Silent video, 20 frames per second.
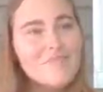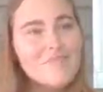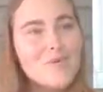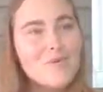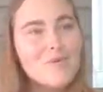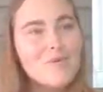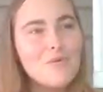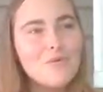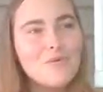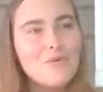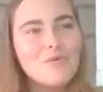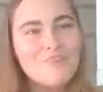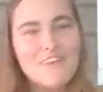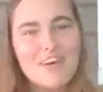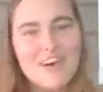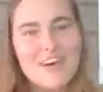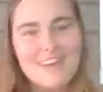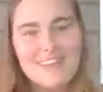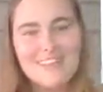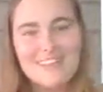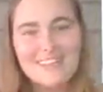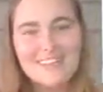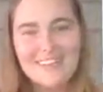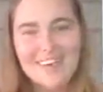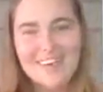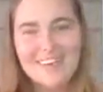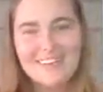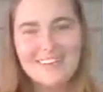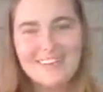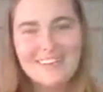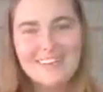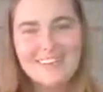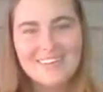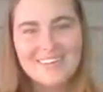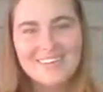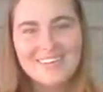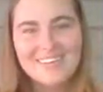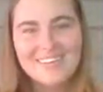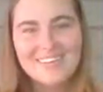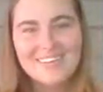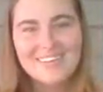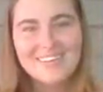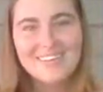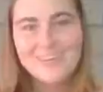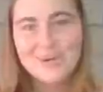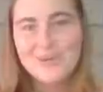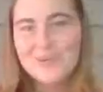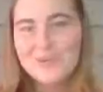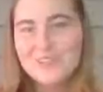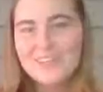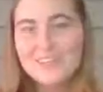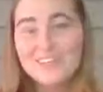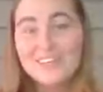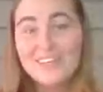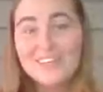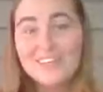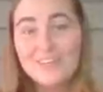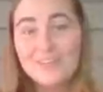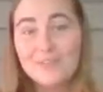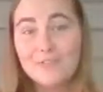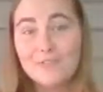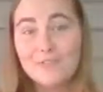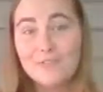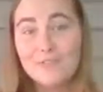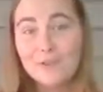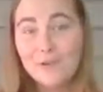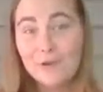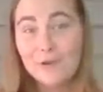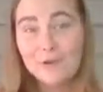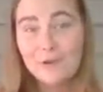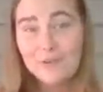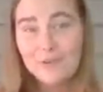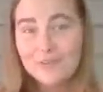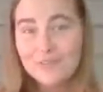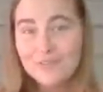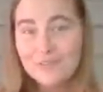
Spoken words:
maybe we find that there is a sense of flow,